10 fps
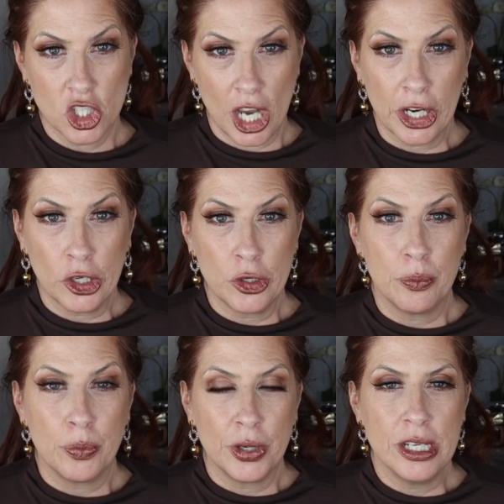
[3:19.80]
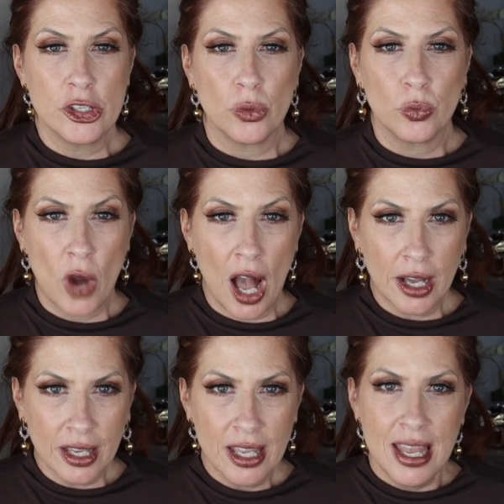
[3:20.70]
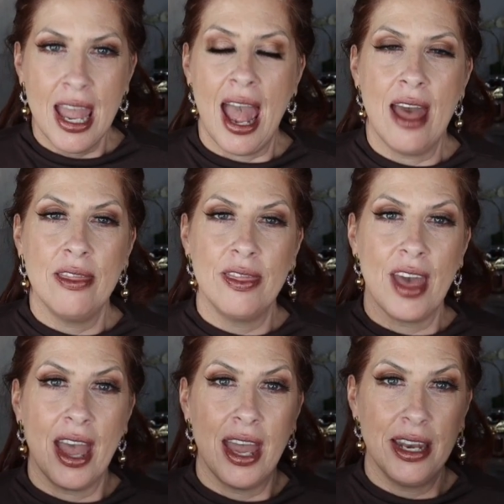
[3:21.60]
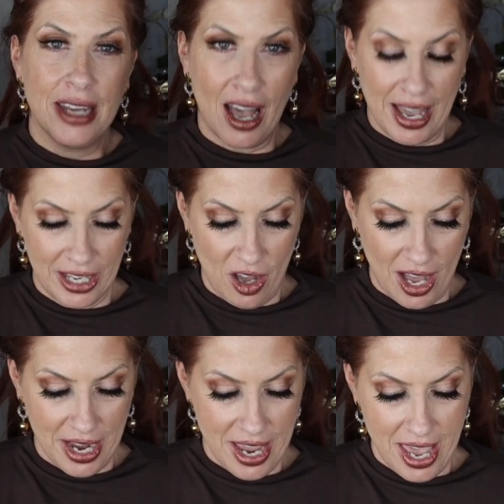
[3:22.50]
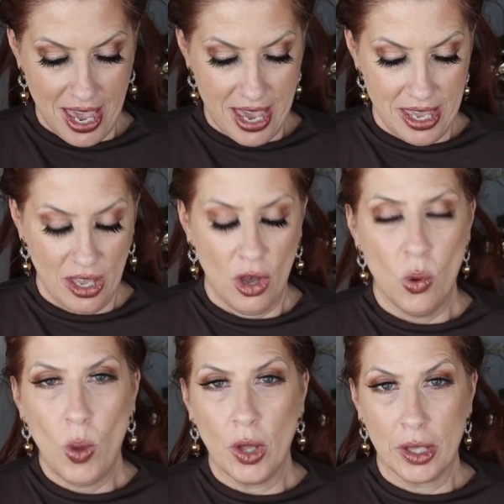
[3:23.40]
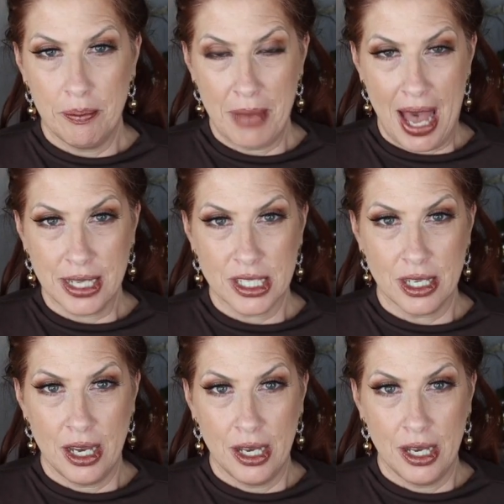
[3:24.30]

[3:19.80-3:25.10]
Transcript: checkered print rug. And then I got a welcome mat.